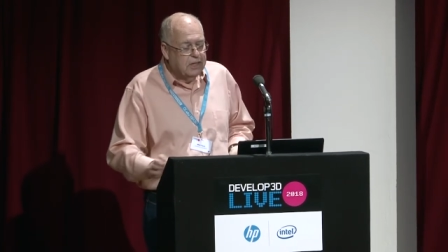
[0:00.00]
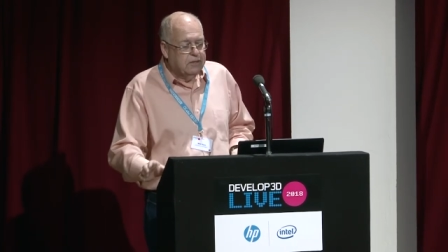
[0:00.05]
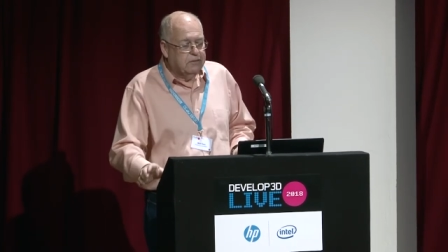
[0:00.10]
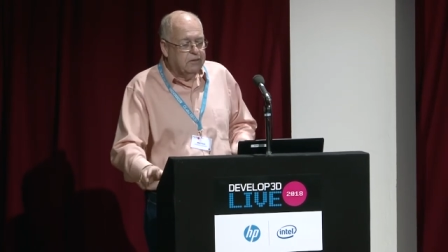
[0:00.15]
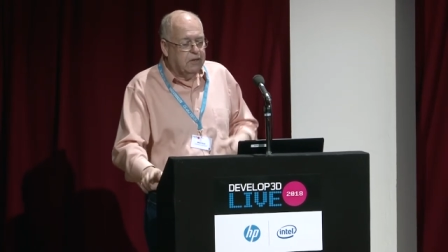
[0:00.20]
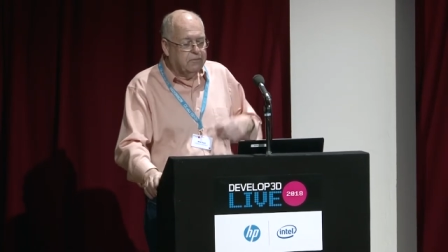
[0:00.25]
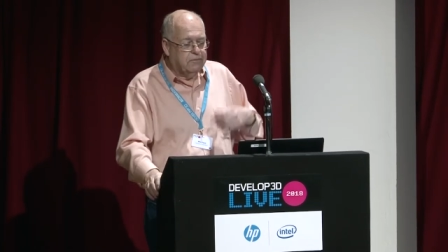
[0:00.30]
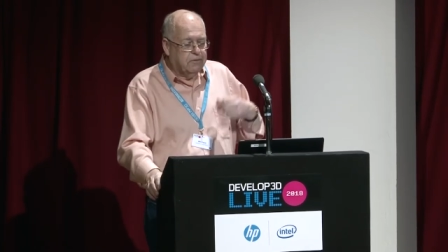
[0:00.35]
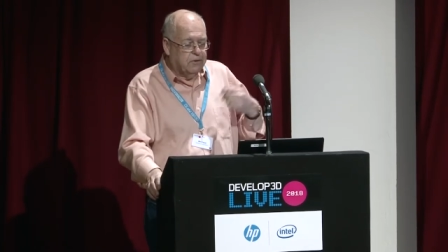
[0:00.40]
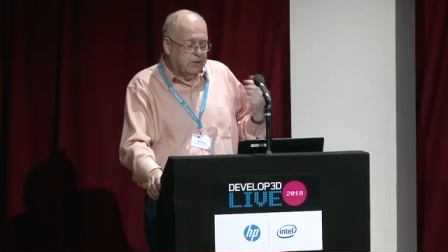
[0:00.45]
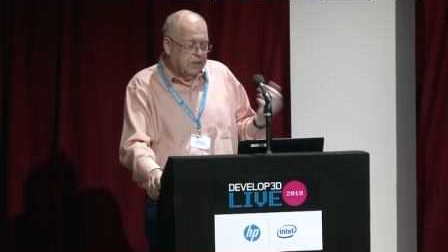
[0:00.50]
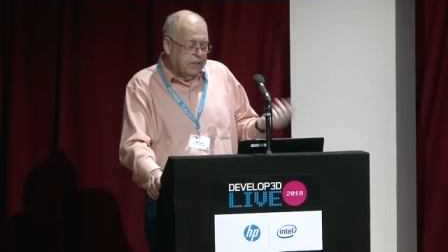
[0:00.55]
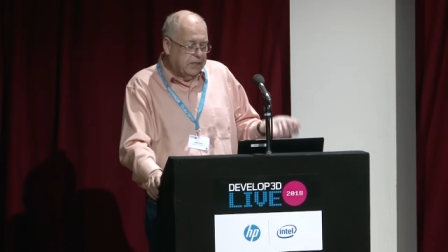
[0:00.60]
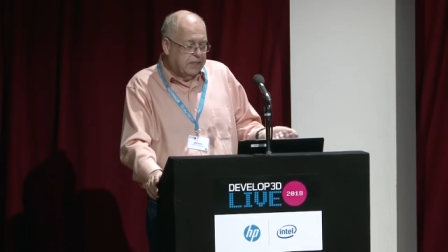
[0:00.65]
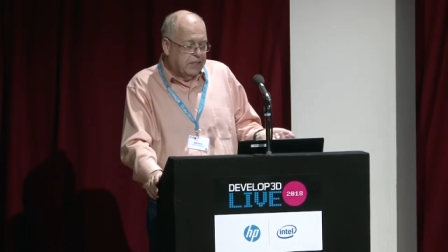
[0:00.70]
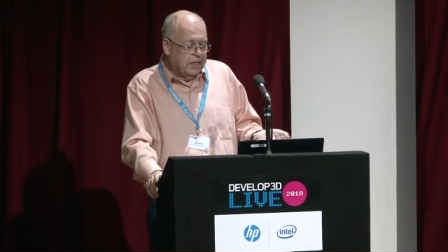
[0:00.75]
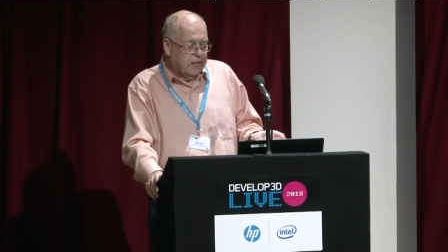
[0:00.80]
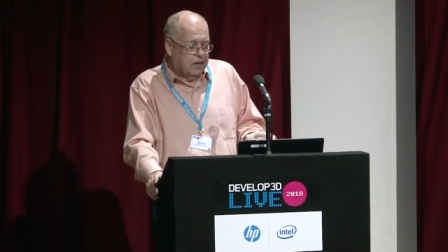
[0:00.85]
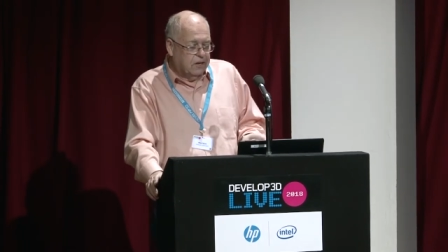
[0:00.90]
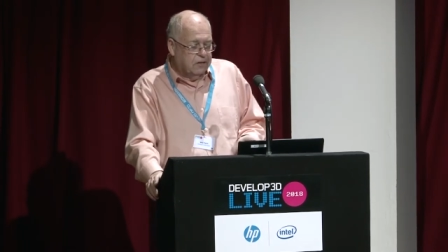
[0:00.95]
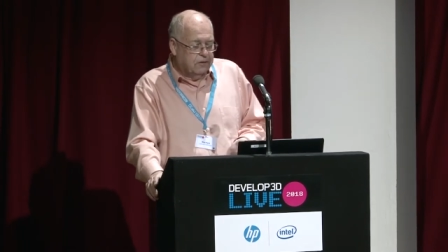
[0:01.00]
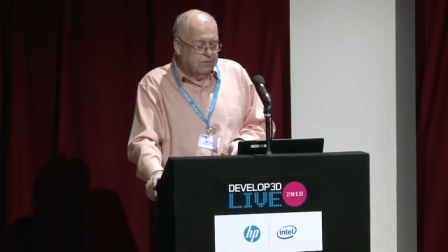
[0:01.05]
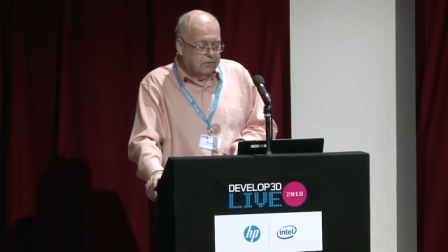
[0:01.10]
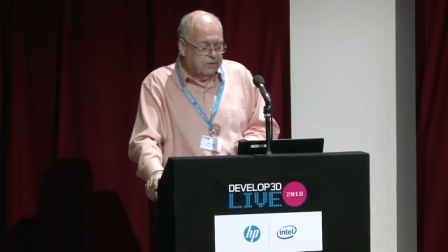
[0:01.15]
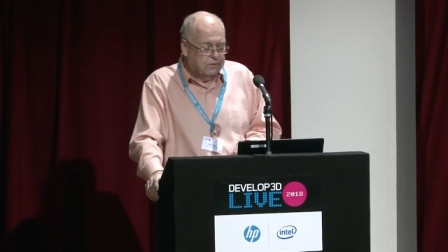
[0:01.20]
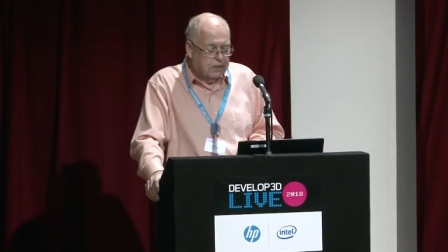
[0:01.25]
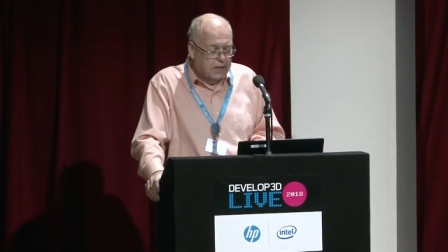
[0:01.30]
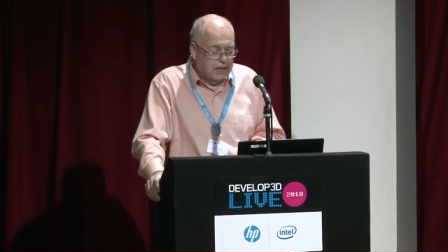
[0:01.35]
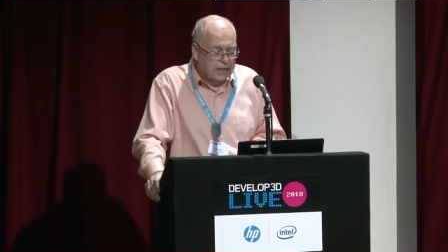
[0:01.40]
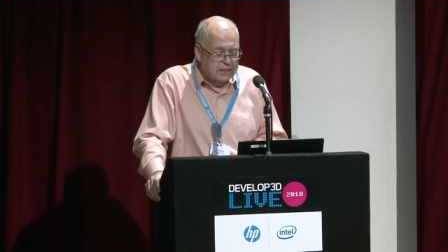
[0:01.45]
avoid the
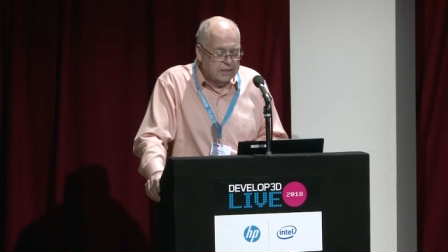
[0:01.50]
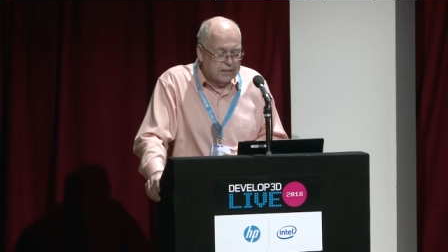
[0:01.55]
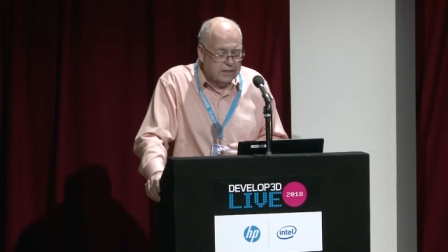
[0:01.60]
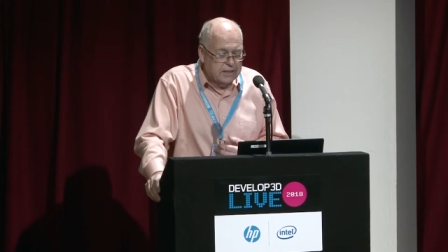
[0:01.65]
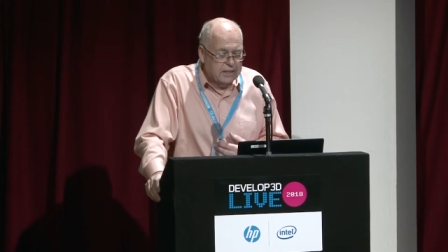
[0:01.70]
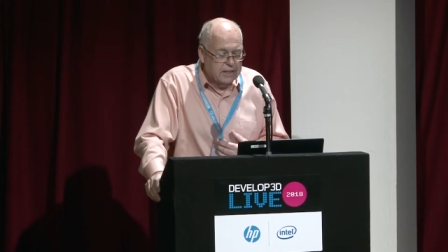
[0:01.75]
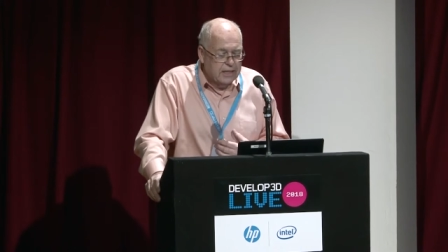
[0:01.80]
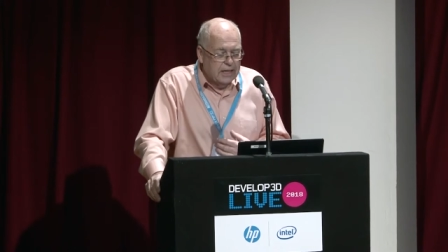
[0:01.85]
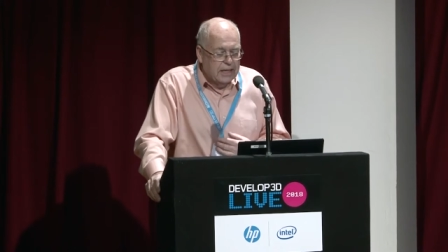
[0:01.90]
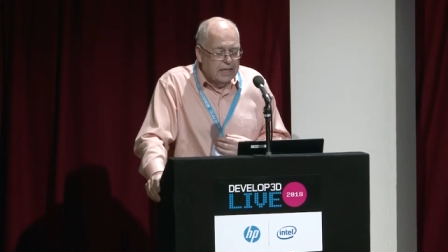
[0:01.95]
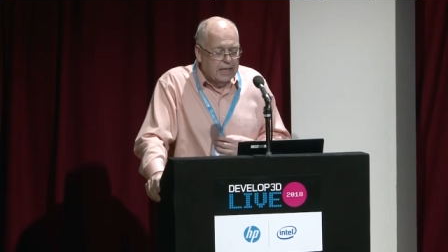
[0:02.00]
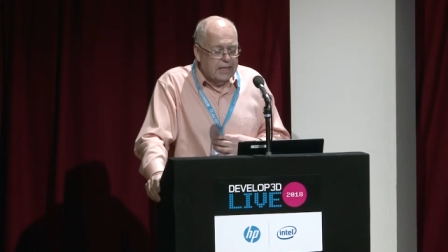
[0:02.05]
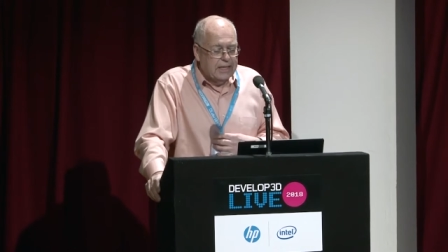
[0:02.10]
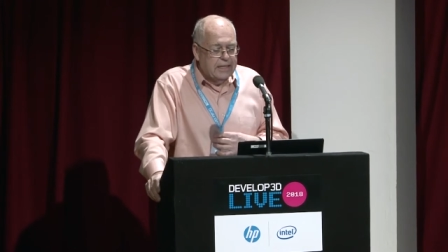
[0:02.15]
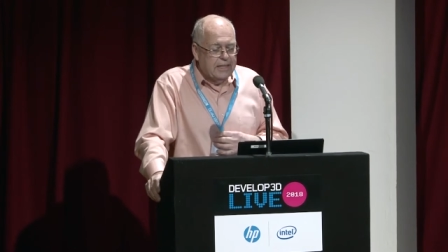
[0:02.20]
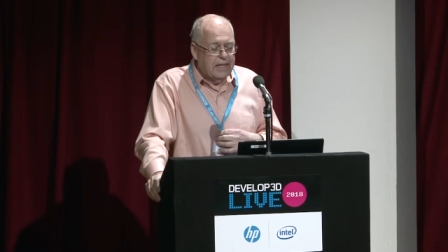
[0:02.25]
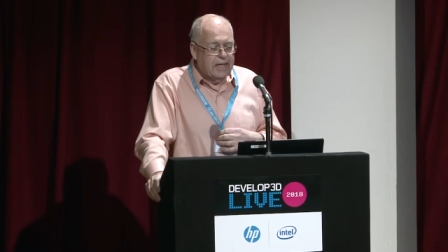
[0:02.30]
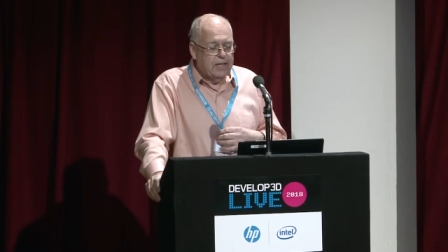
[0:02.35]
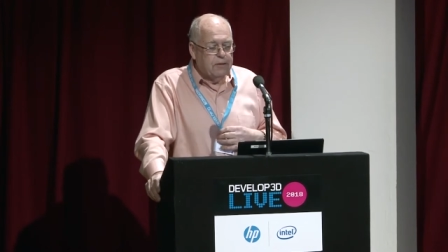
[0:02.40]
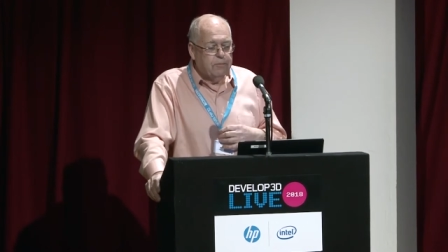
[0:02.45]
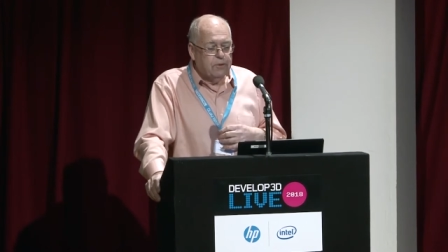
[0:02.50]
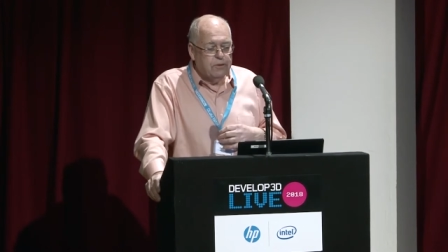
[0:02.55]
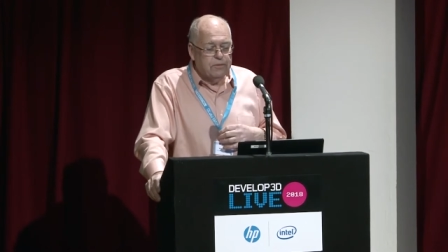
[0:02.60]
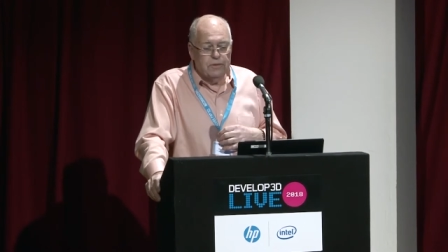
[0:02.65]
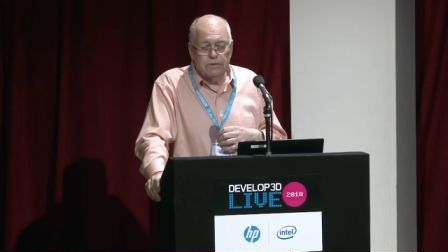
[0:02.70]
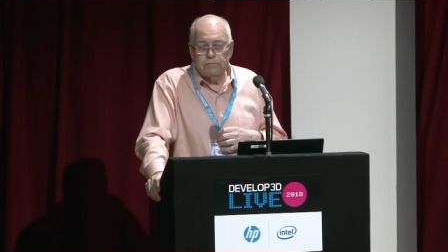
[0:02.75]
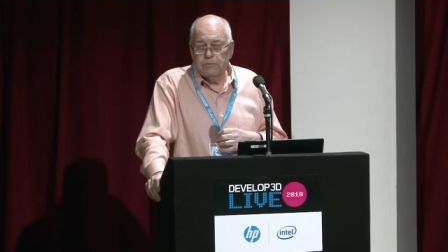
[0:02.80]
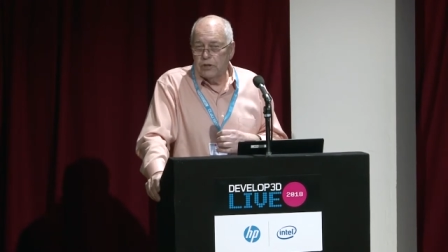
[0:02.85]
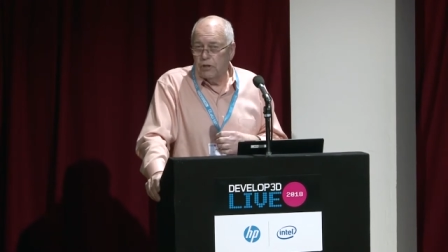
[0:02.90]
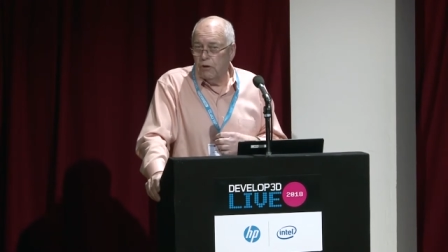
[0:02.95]
overwriting, enable
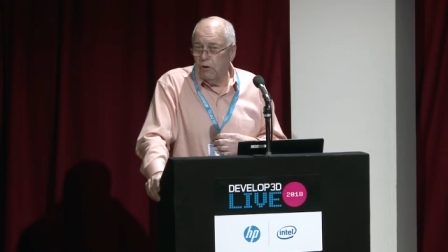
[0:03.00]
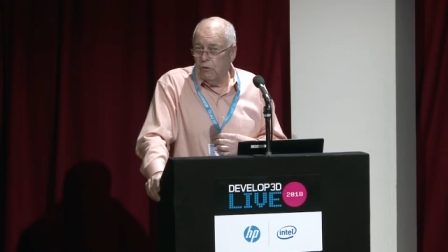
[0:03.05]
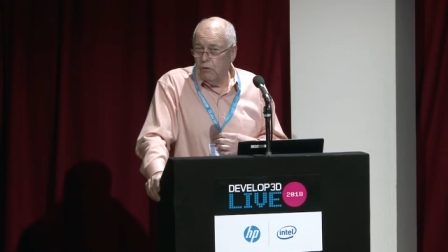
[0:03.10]
them to